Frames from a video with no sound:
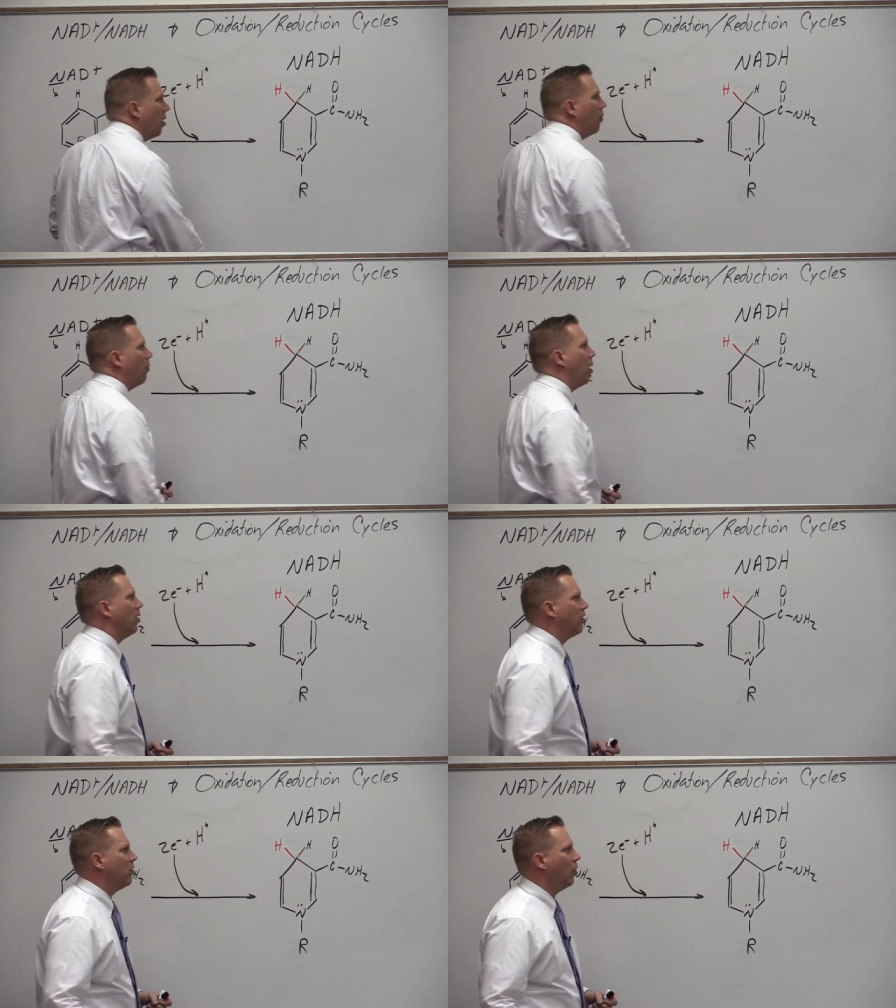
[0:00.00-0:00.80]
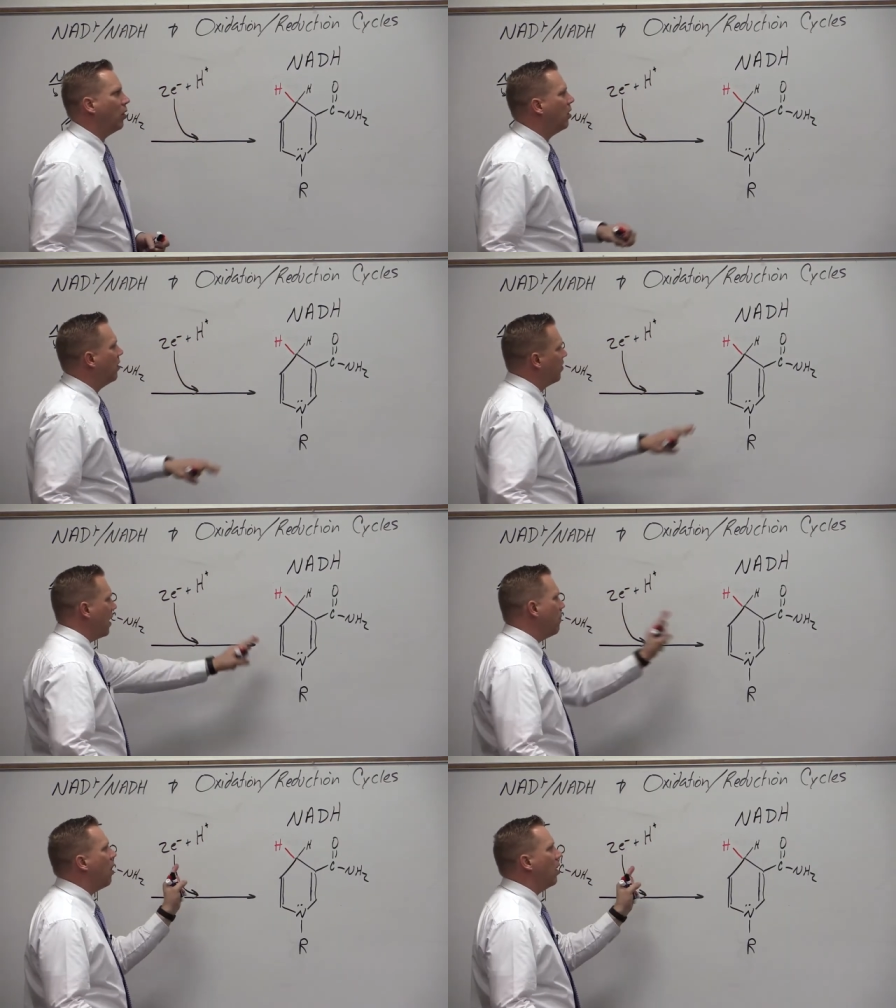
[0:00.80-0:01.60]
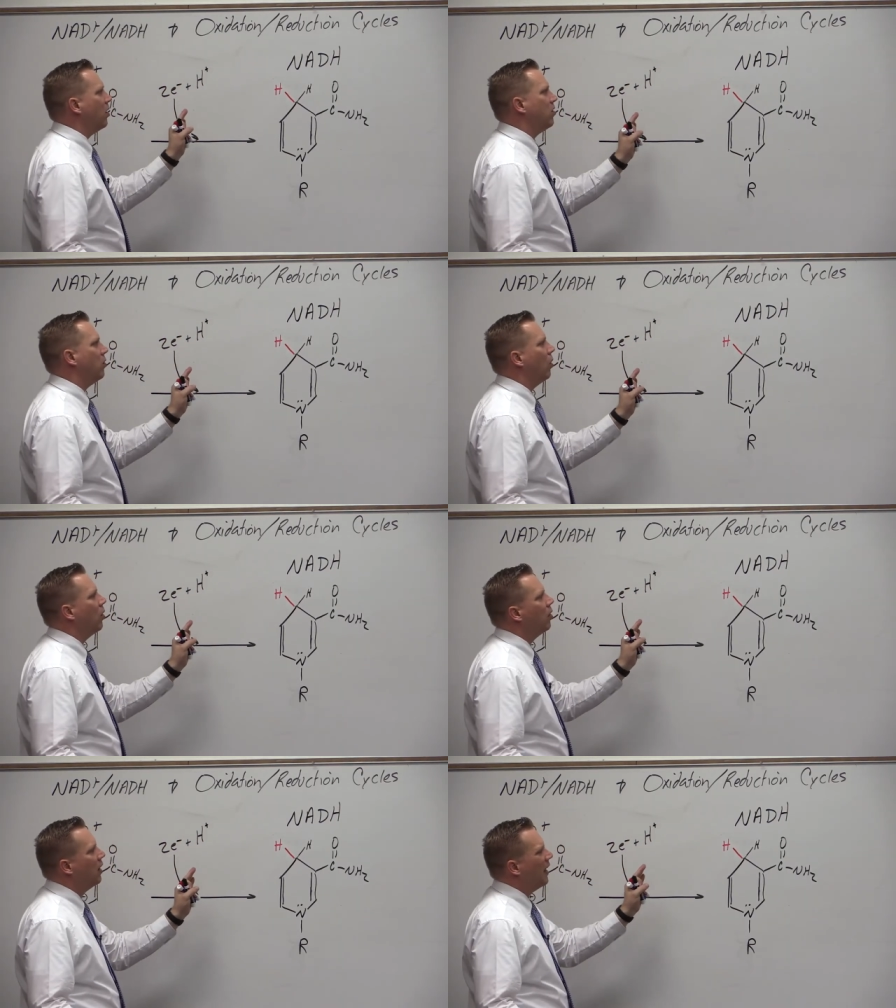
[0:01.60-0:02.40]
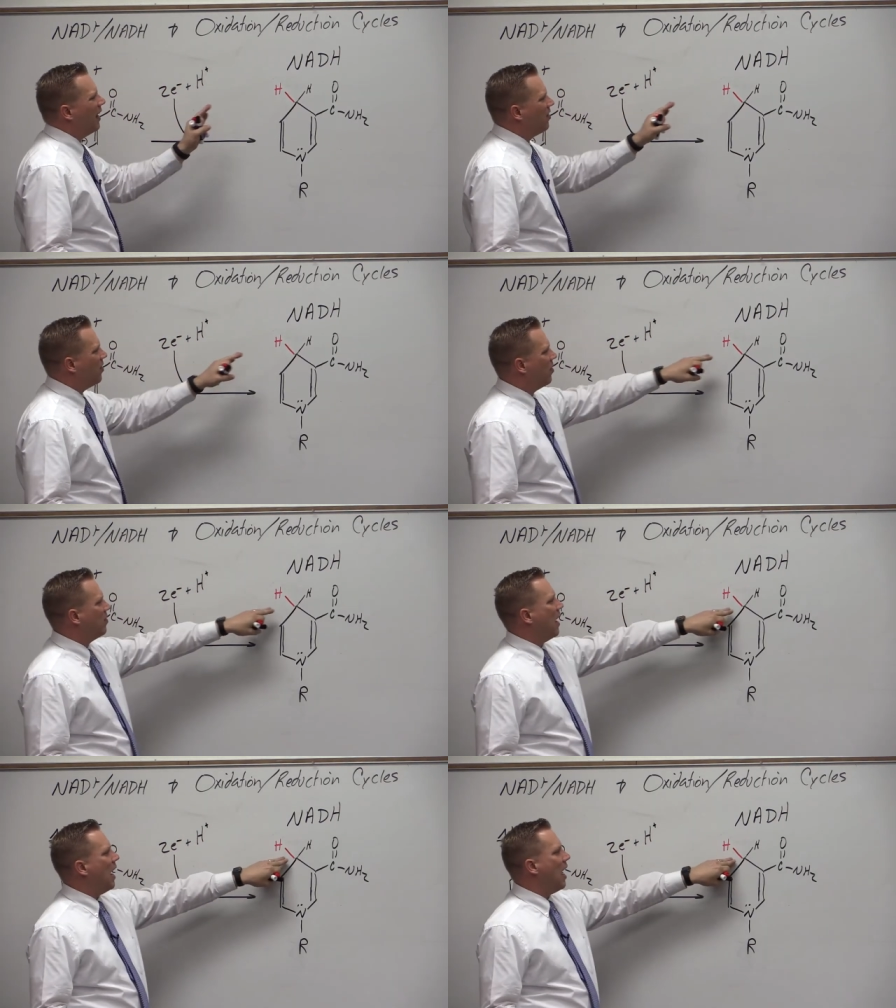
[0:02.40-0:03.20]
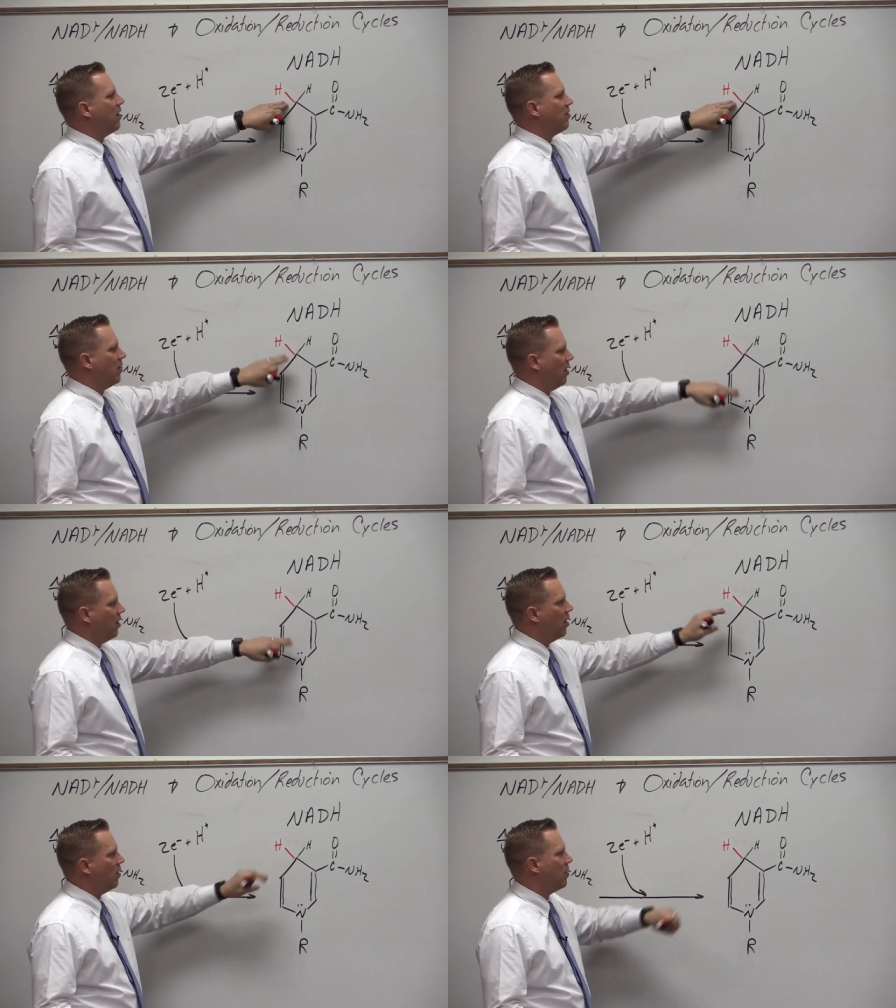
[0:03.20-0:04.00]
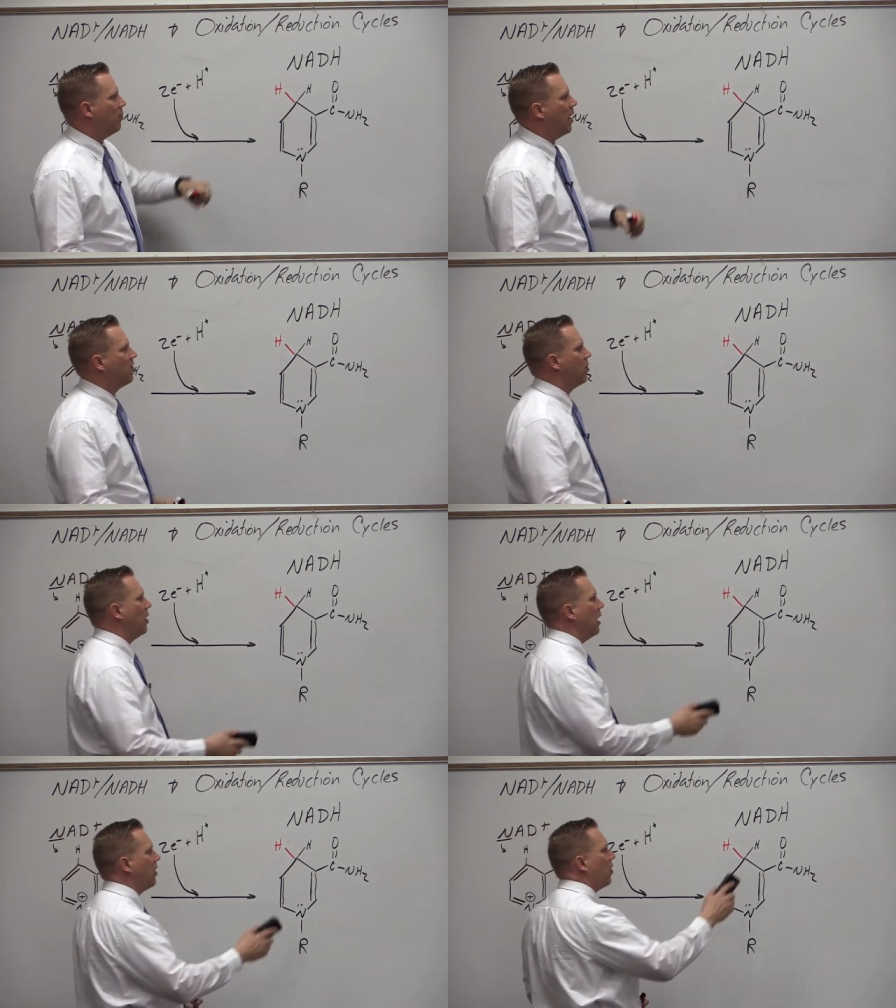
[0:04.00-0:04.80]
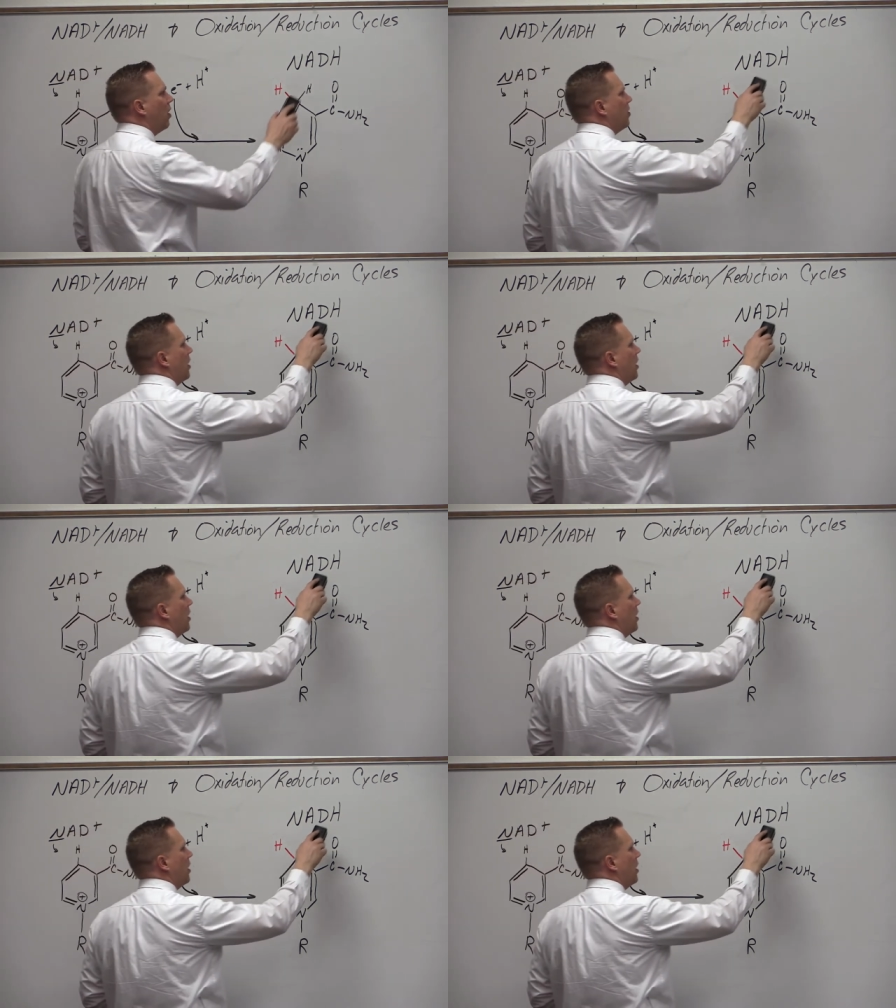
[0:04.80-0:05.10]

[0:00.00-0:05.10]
molecule. Same molecule, it just has uh, some extra electrons